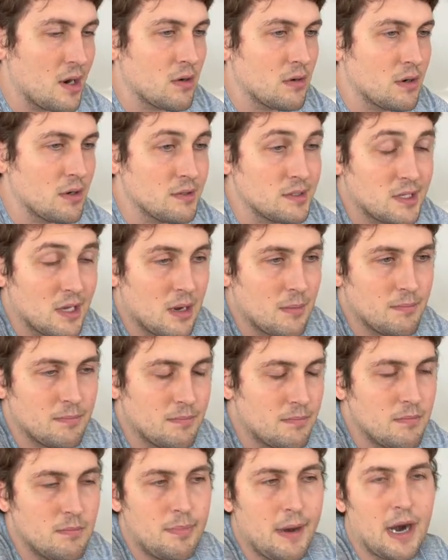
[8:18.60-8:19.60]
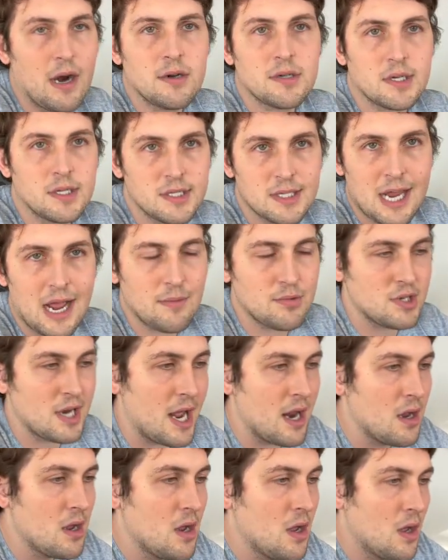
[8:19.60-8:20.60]
or let's say I'm bearish on
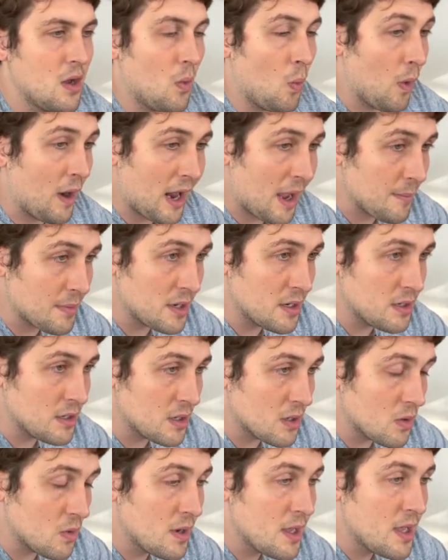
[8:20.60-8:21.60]
Snapchat. What I'm going to do